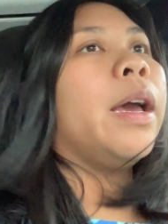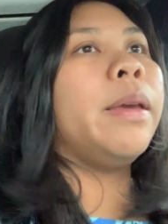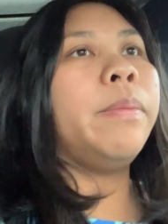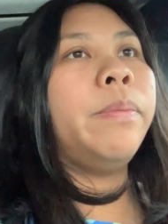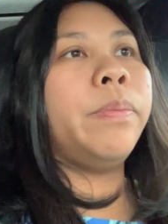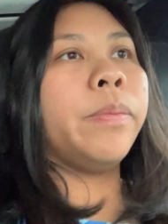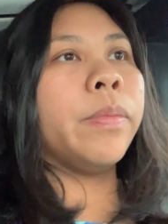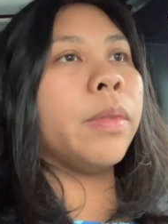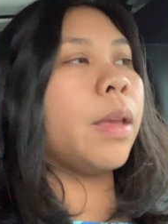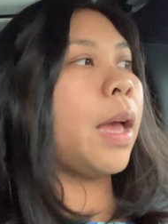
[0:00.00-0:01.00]
I'm
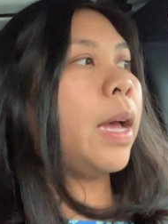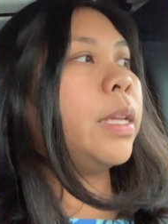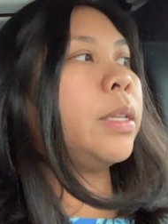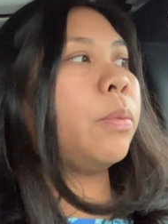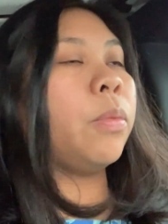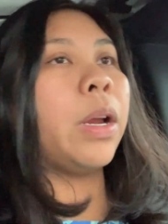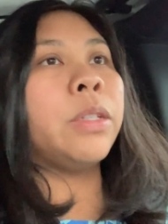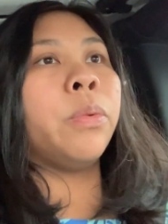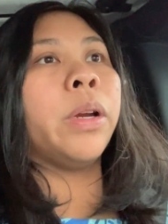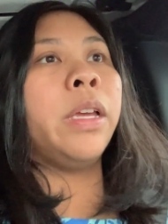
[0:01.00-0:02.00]

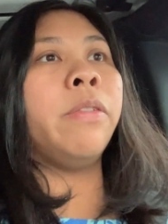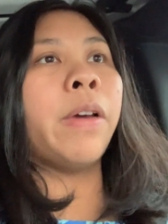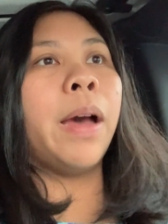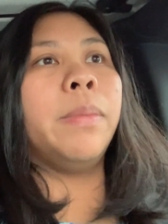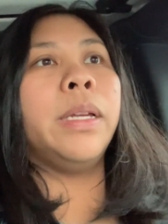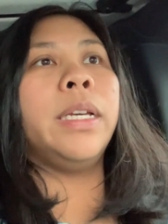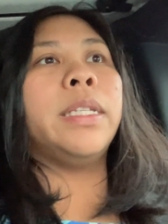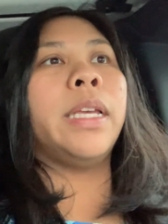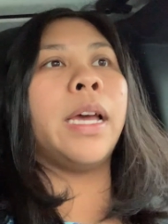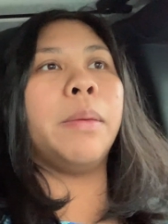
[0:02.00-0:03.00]
as working
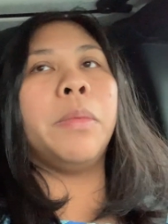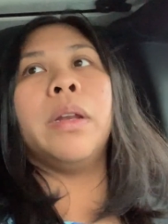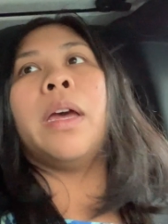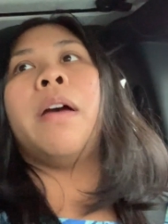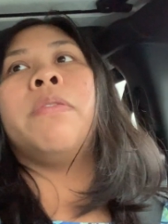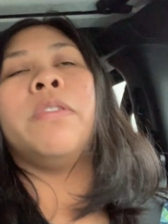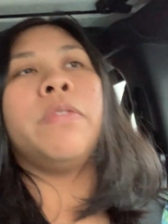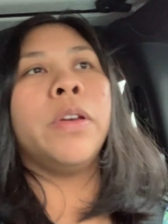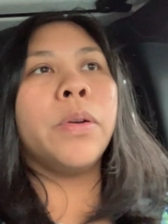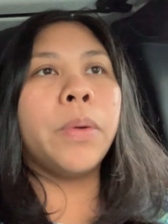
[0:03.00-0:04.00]
families, like, I'm gonna have to
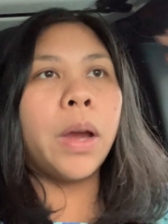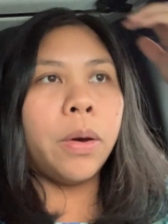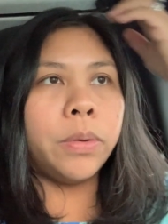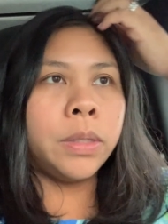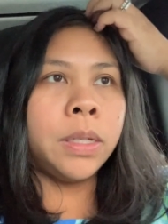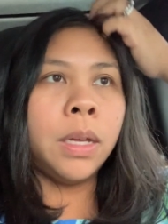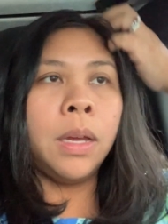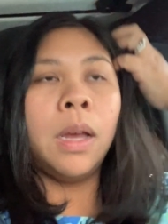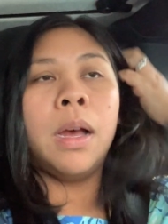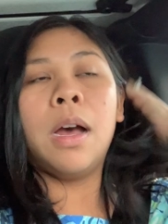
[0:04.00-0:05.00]
figure out
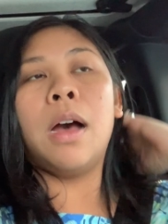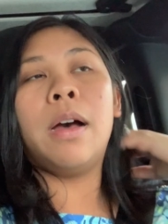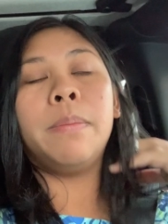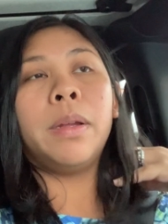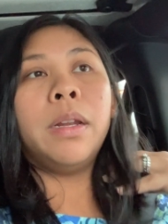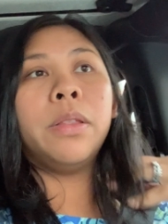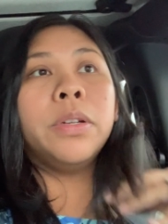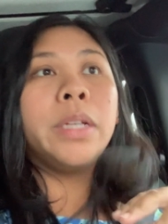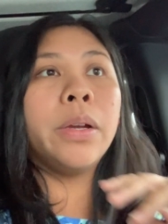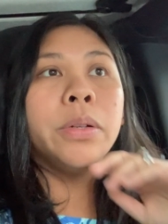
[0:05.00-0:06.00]

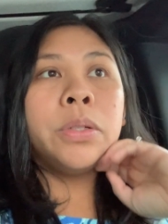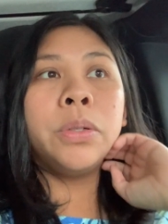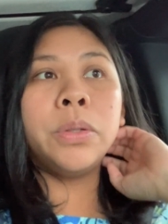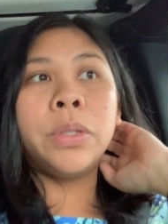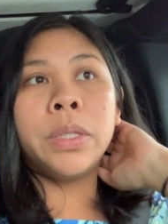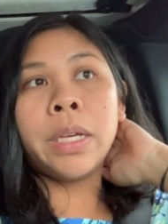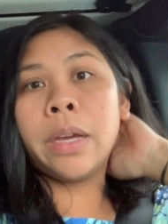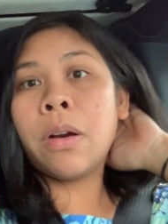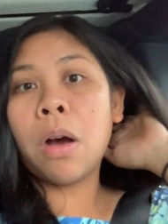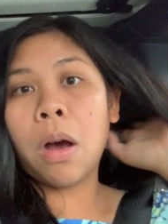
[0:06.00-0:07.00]
another day or 2 to
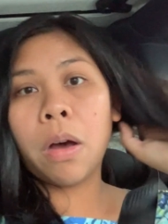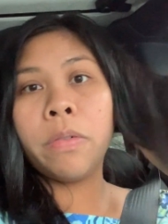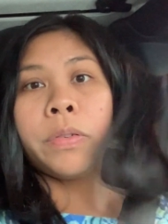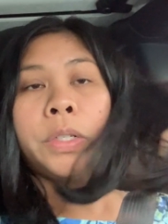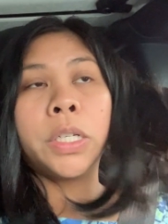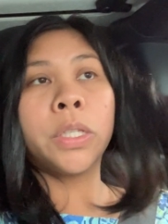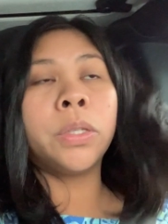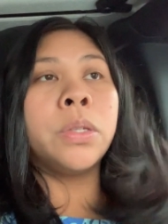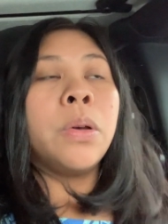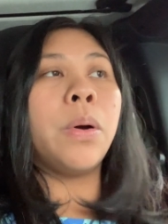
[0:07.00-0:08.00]
take off,
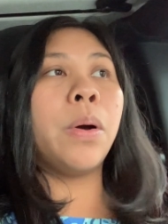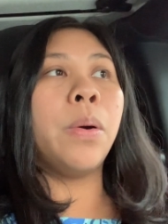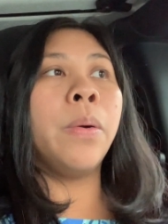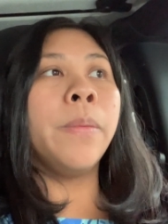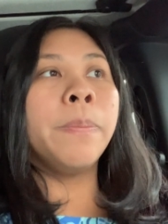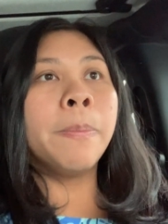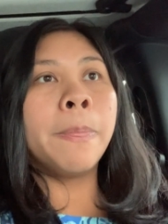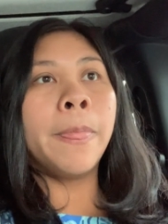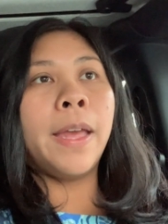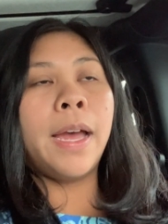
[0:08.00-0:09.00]
just so
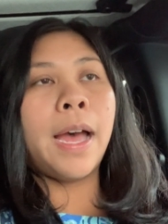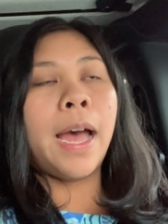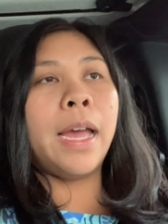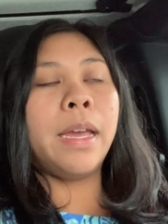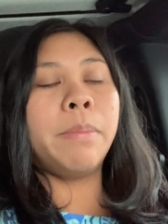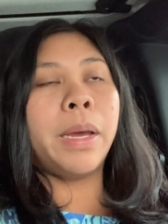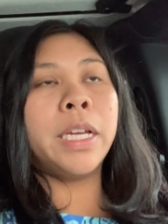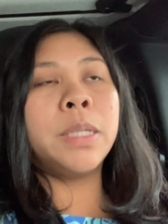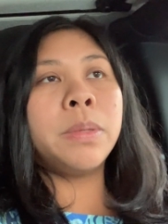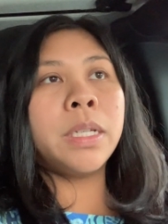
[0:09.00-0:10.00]
my
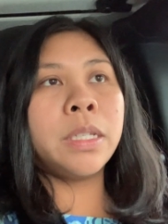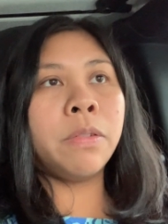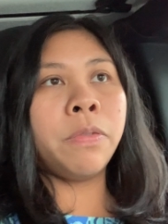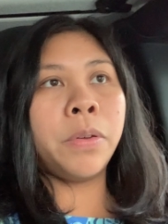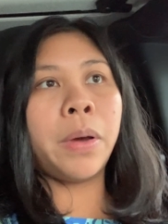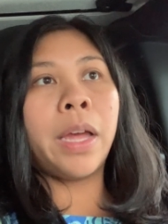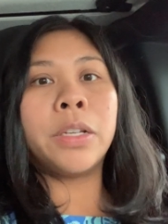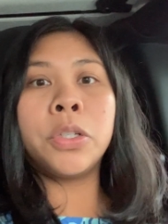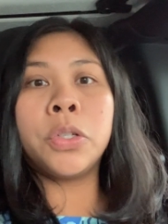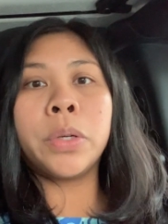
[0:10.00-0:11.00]
husband doesn't feel
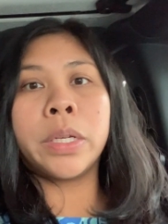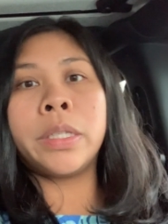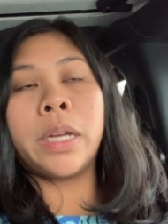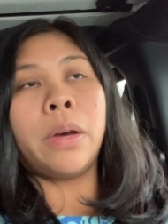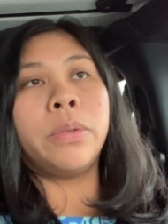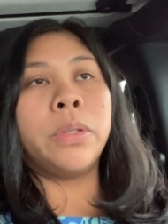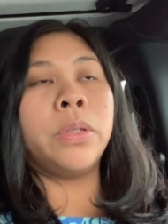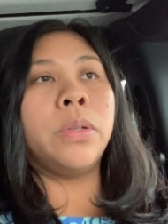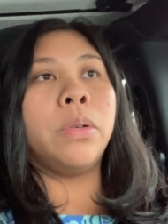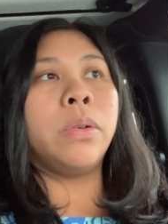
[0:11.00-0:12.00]
as stressed out
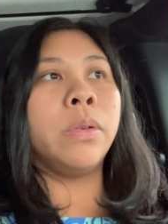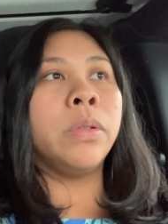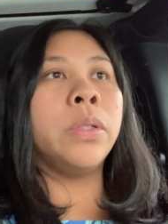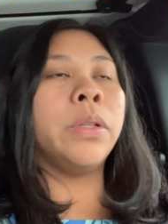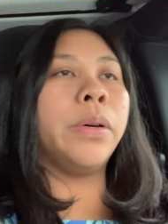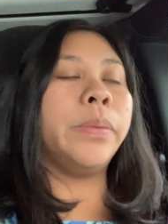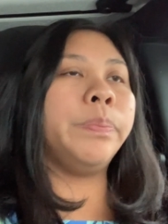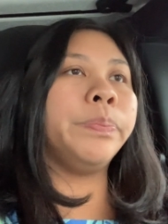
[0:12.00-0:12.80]
too. So